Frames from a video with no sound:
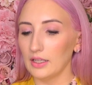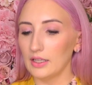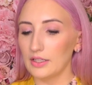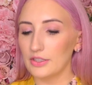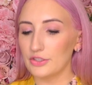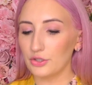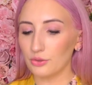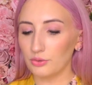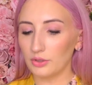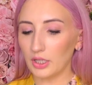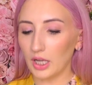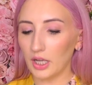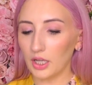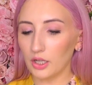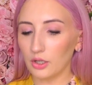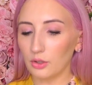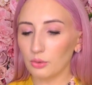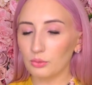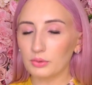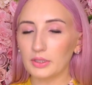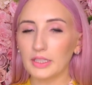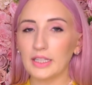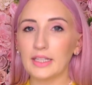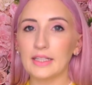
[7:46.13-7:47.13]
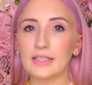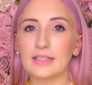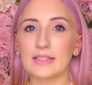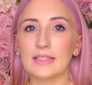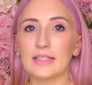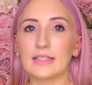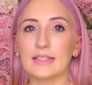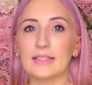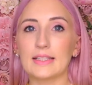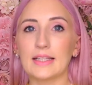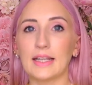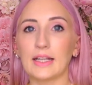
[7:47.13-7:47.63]
So not only is
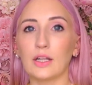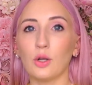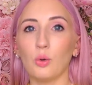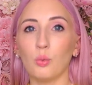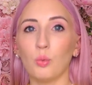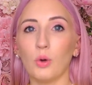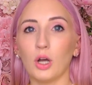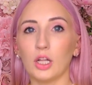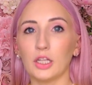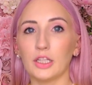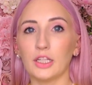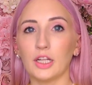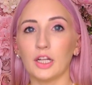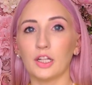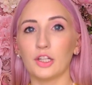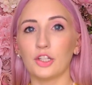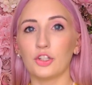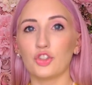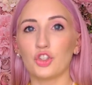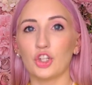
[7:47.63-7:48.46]
this like a wallet on a